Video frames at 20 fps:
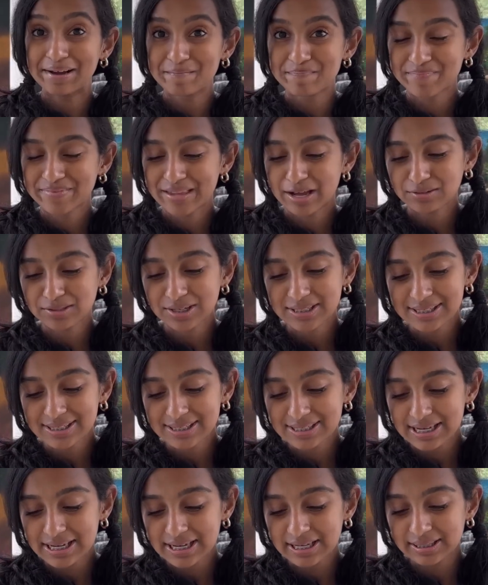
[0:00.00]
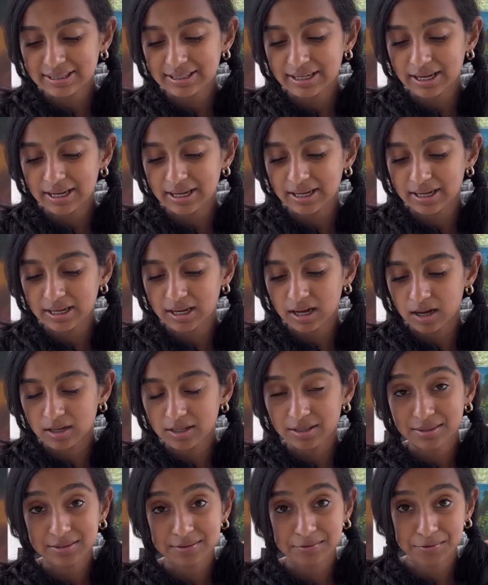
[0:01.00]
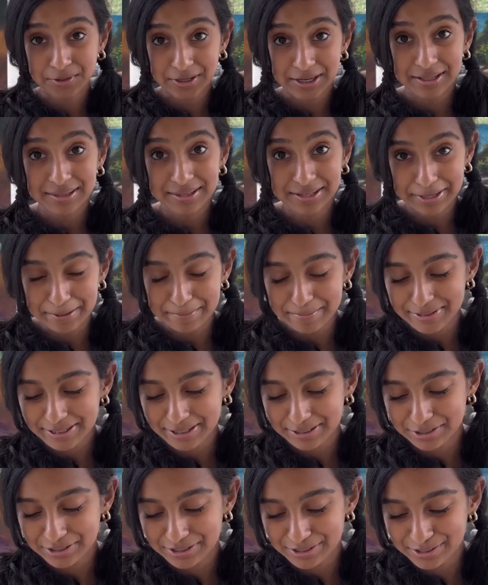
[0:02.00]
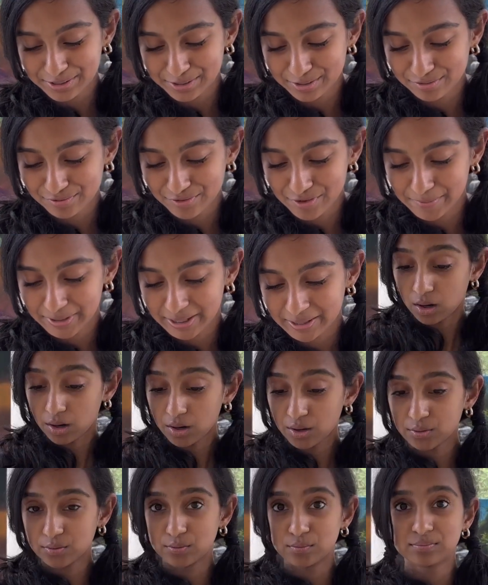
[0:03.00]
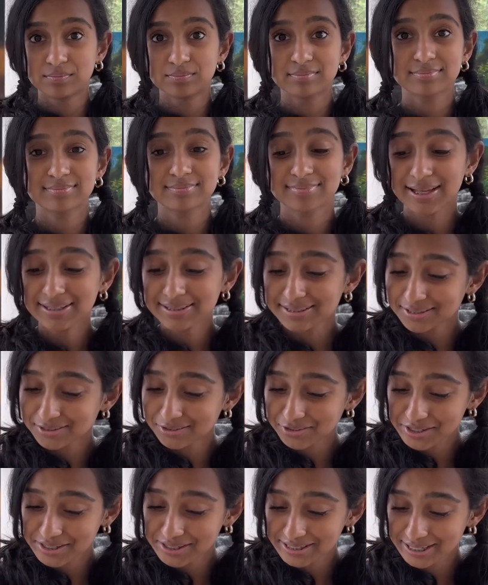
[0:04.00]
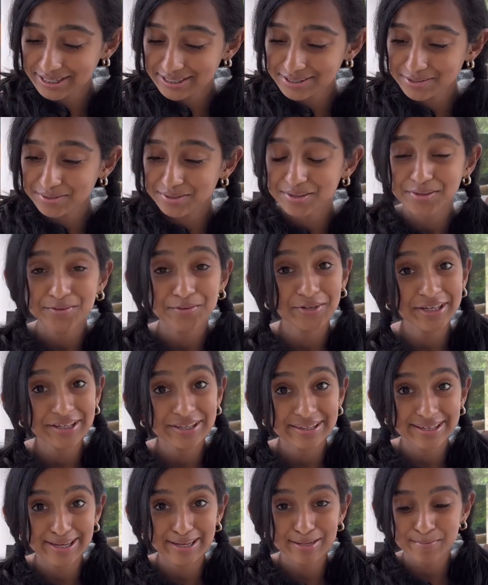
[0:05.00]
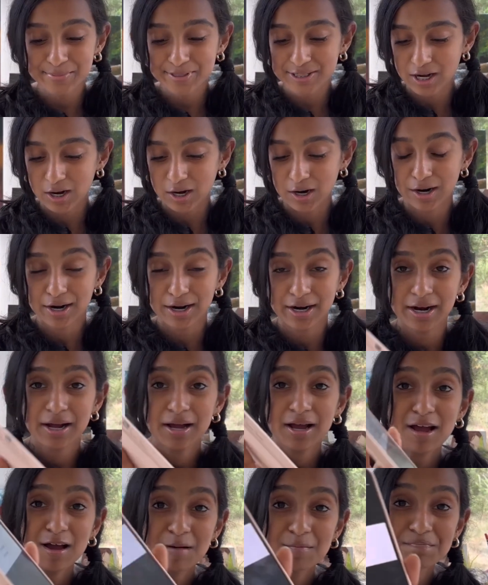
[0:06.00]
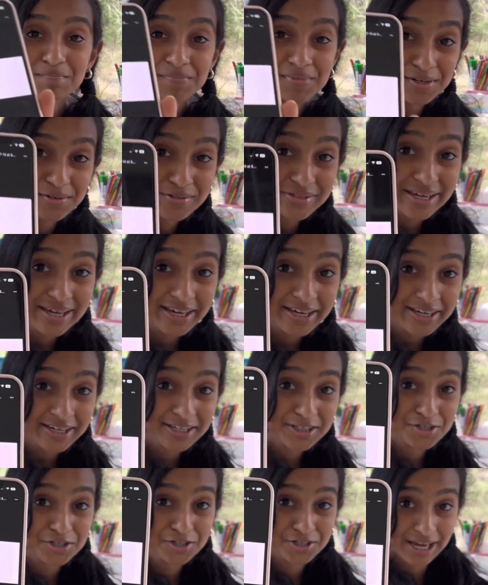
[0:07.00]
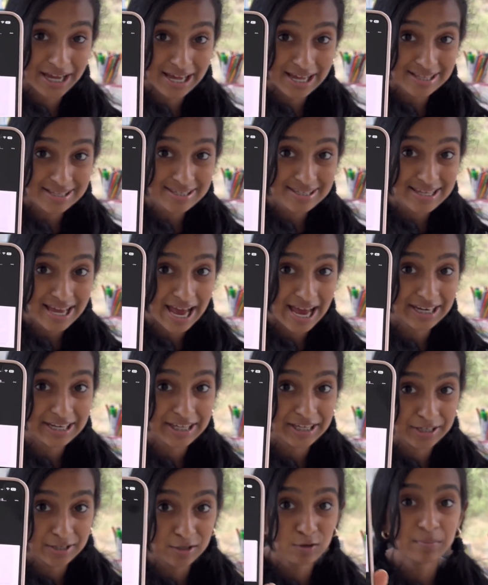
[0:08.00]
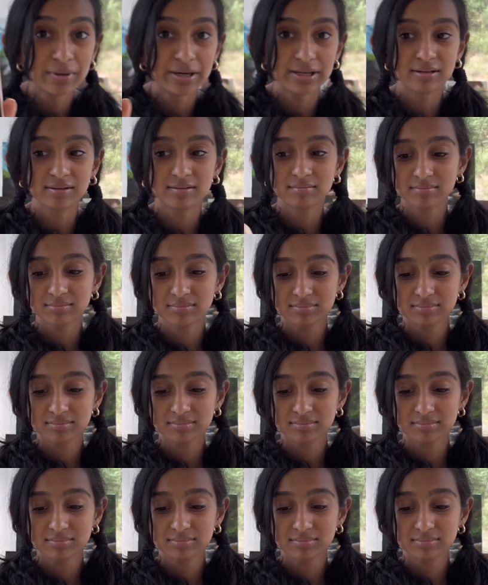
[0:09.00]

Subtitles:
Now let's see the 3 themes that she chose for me. Oh, that's interesting. So the 3 themes are music, chance, and human.